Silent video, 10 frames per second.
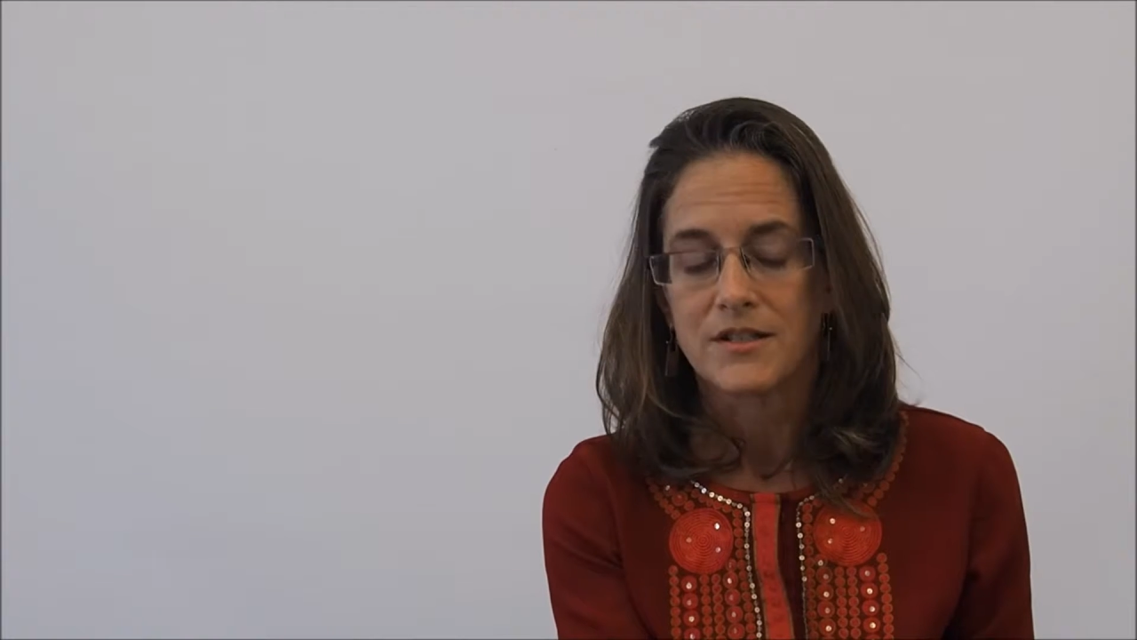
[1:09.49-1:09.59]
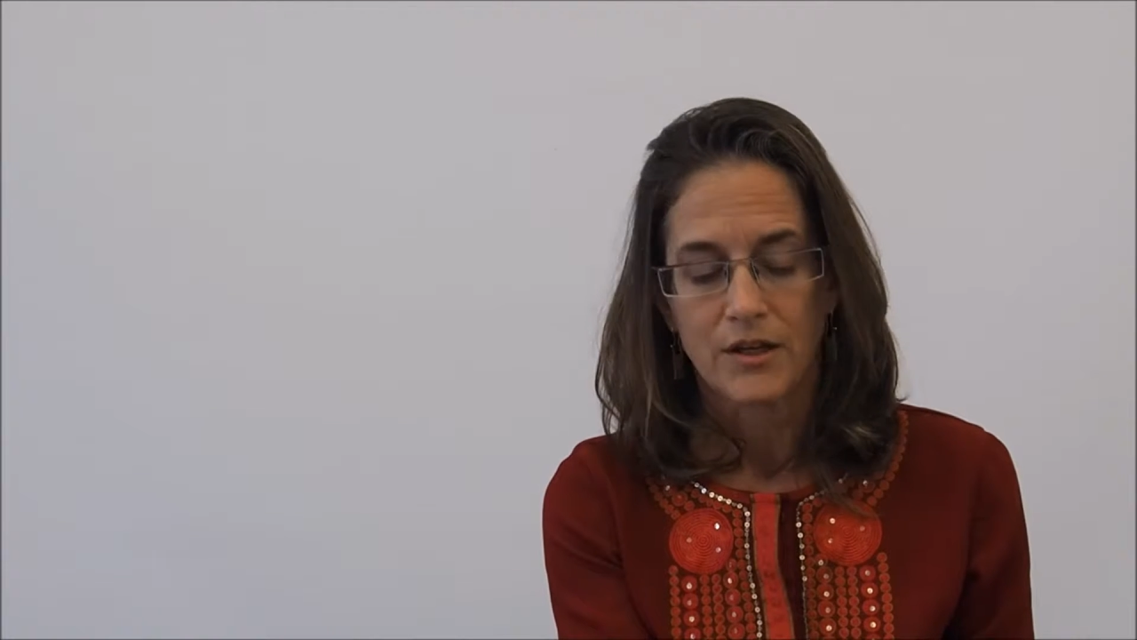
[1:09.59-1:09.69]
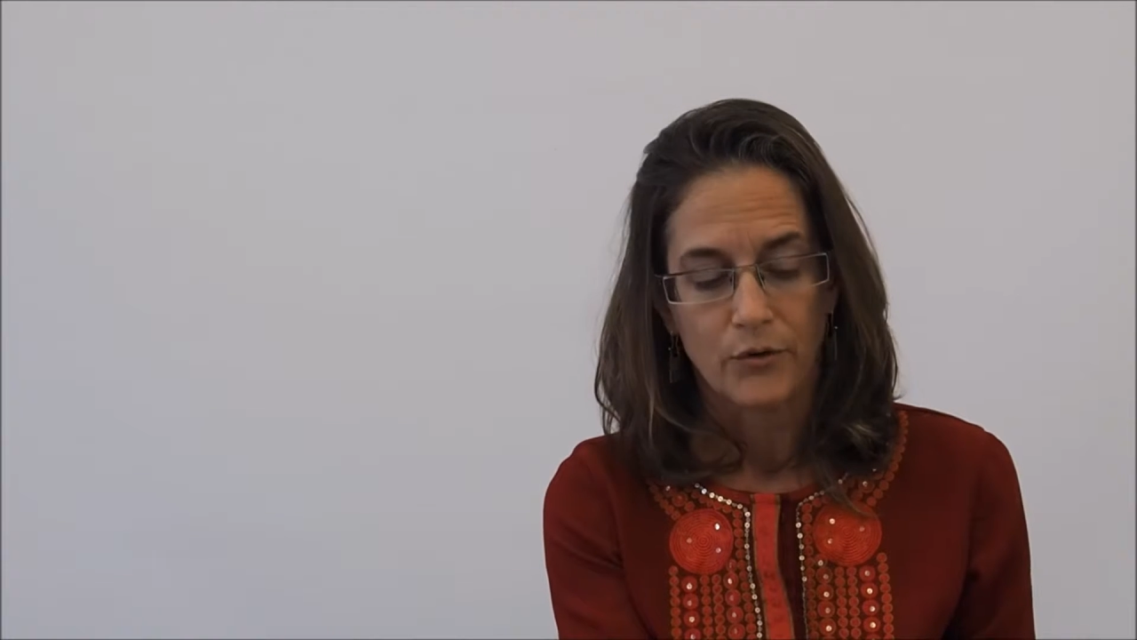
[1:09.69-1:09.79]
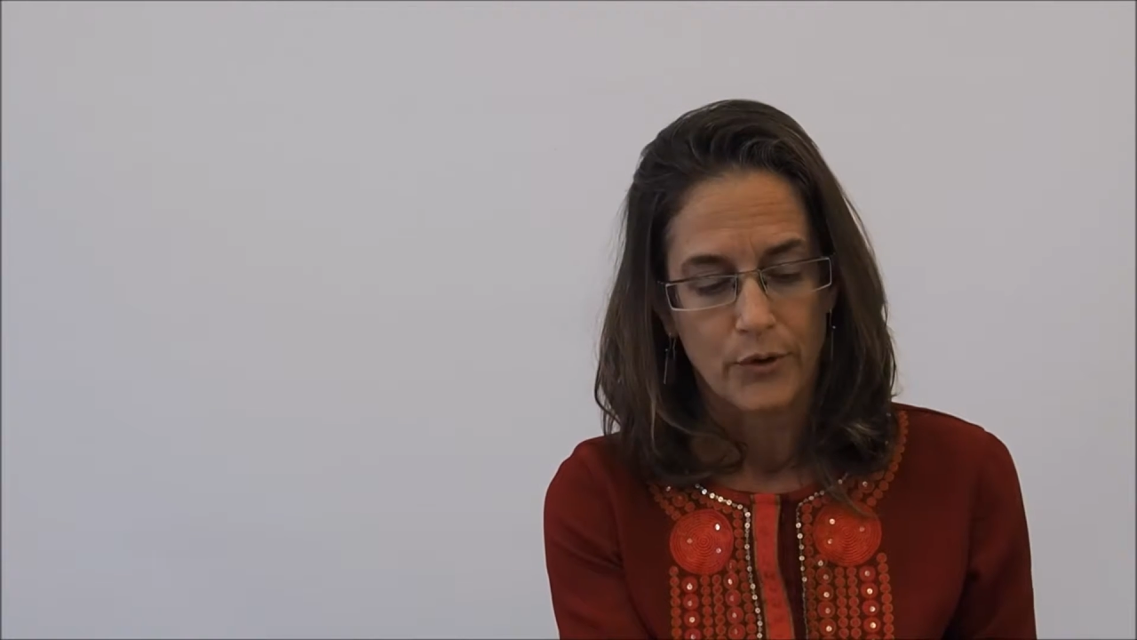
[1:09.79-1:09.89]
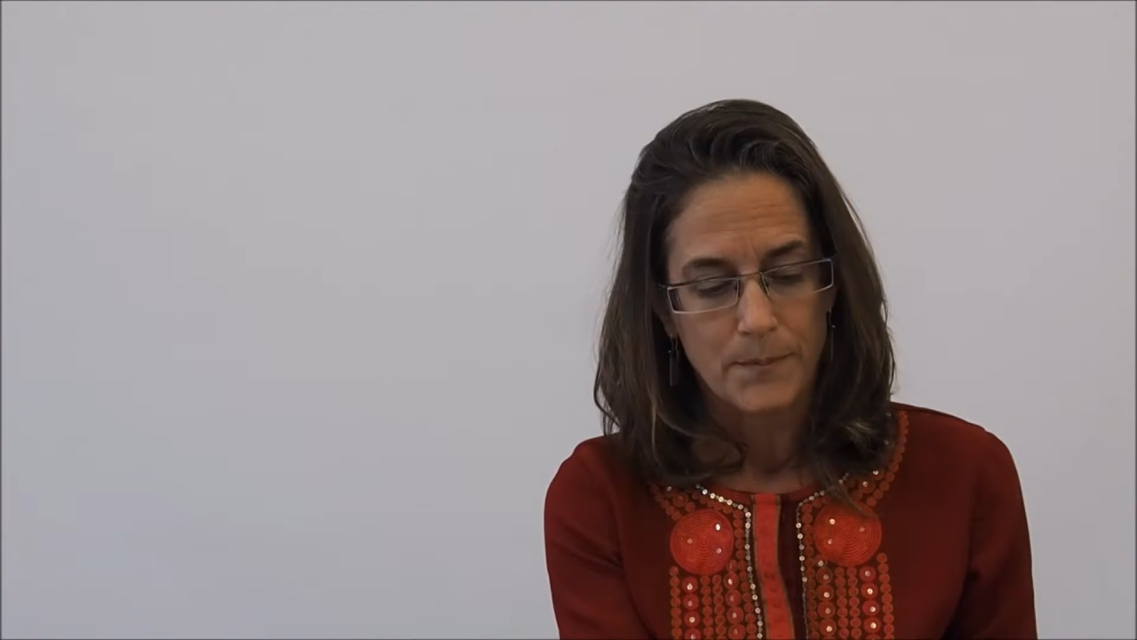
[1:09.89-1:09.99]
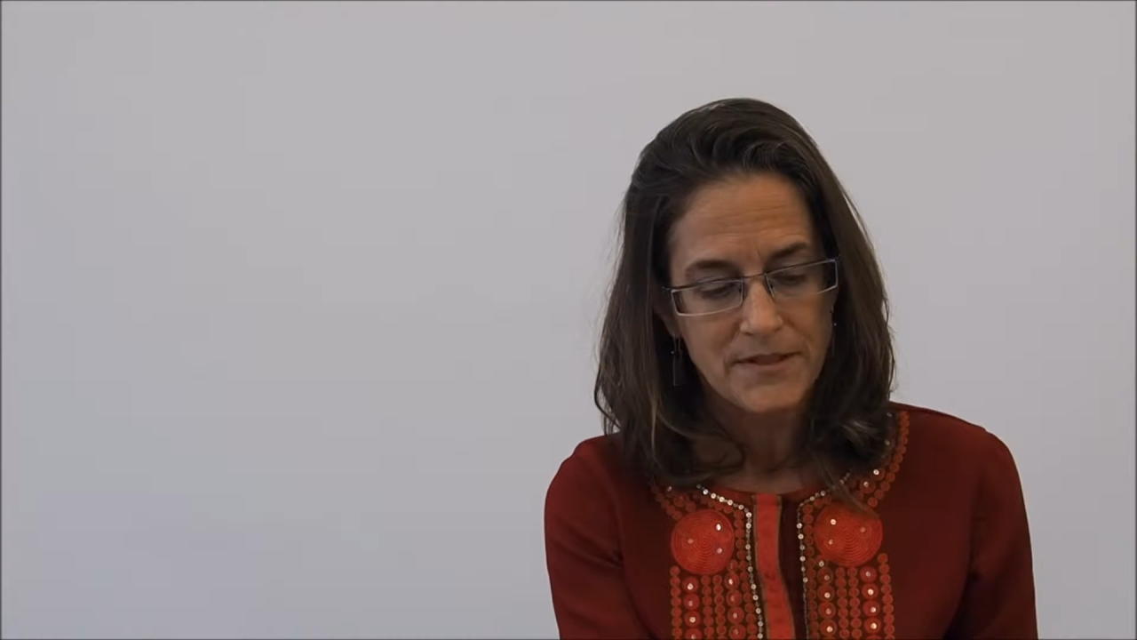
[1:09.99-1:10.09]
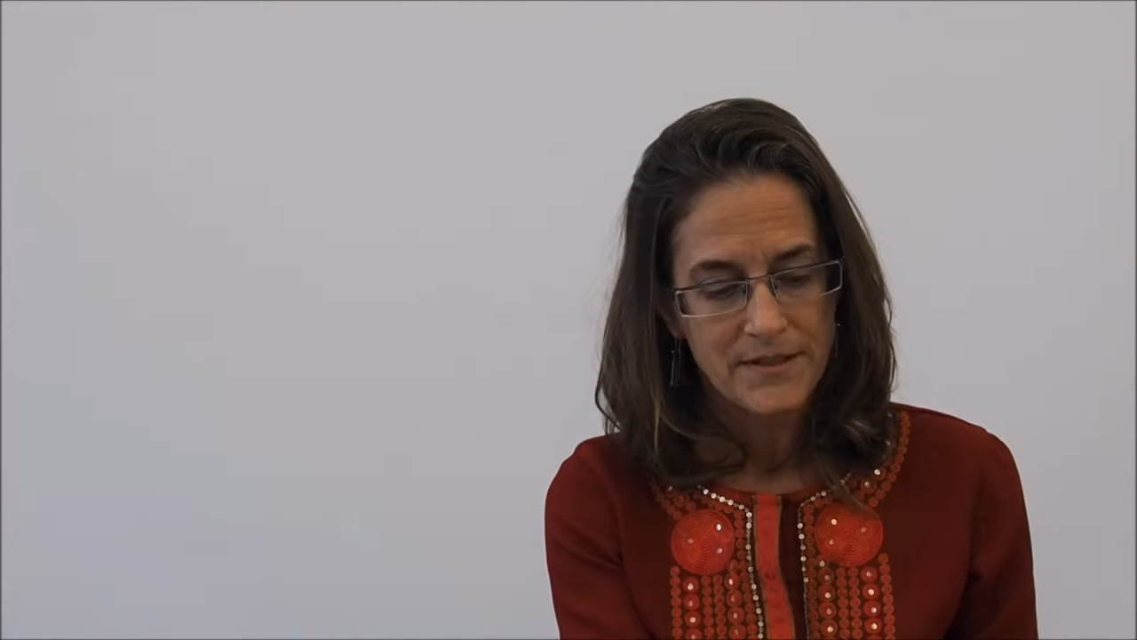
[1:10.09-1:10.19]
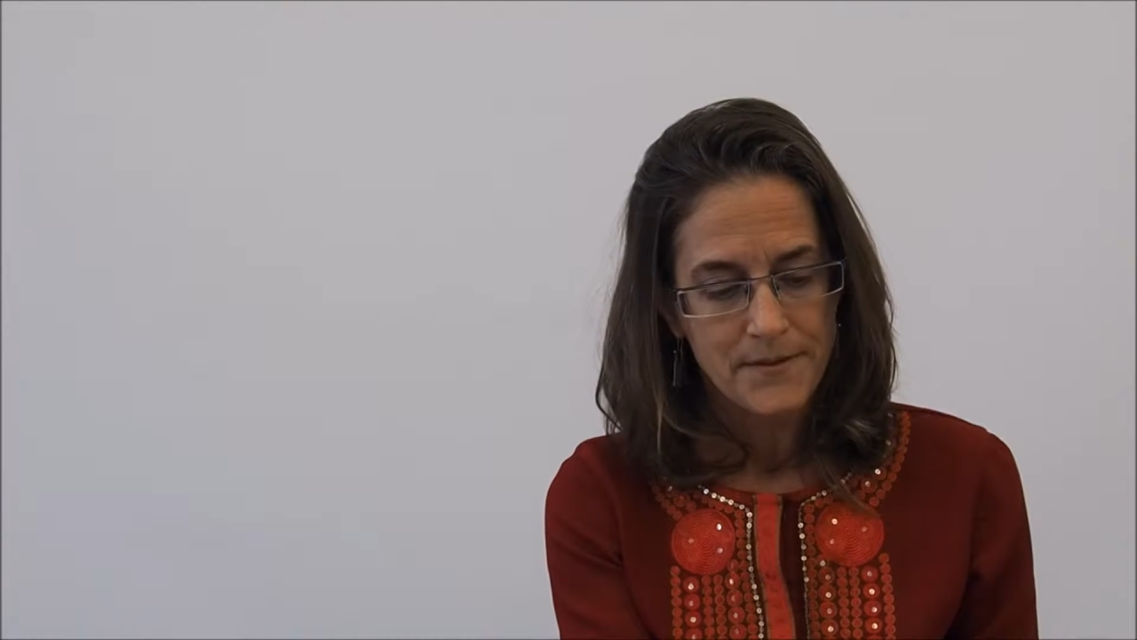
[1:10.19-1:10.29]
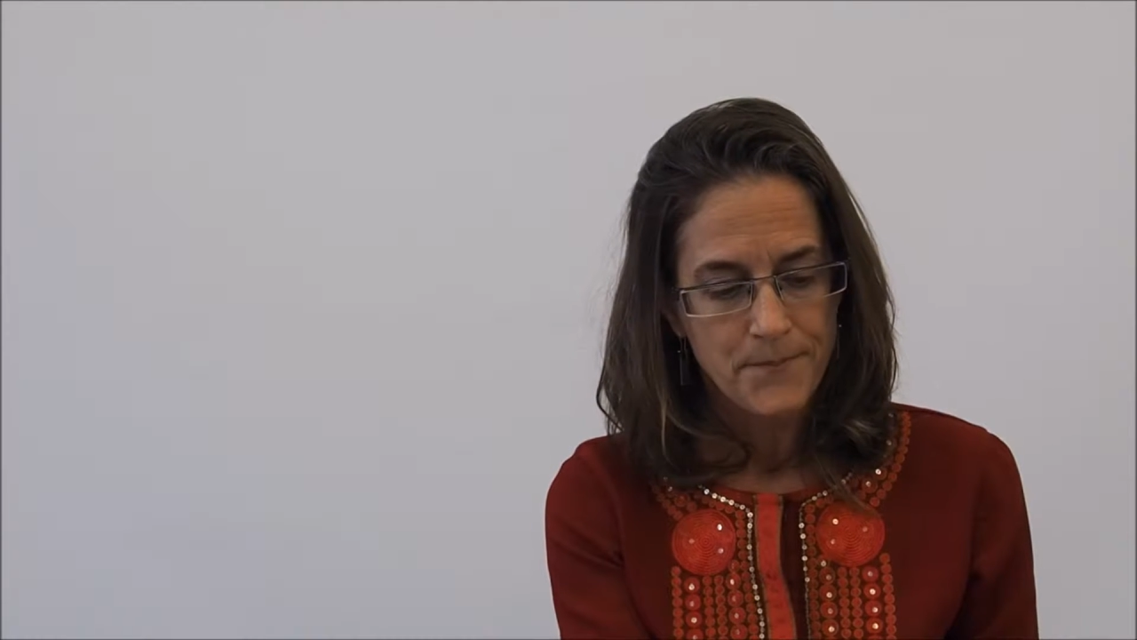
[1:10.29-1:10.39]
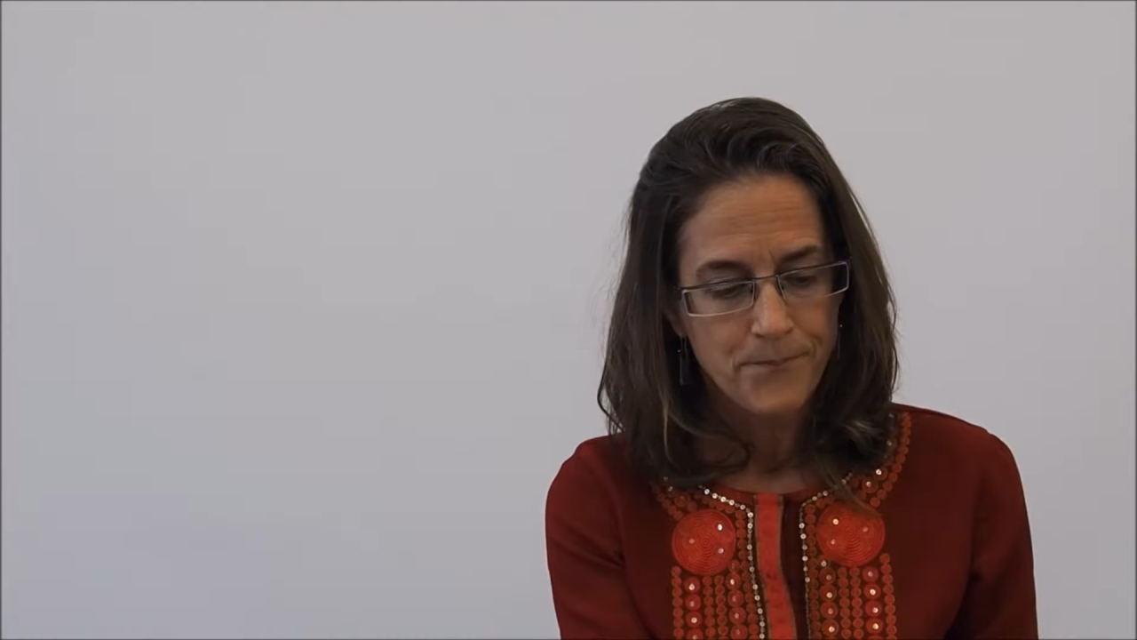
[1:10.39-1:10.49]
and groups.